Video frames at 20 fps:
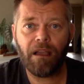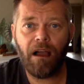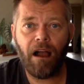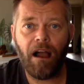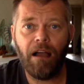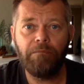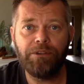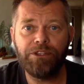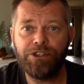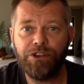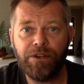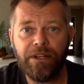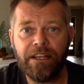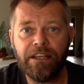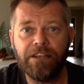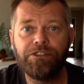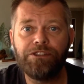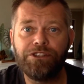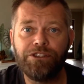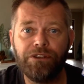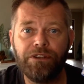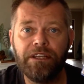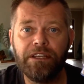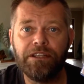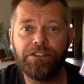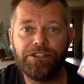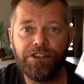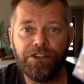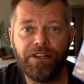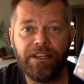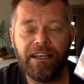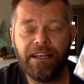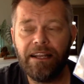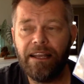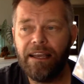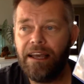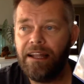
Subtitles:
I'm shooting it,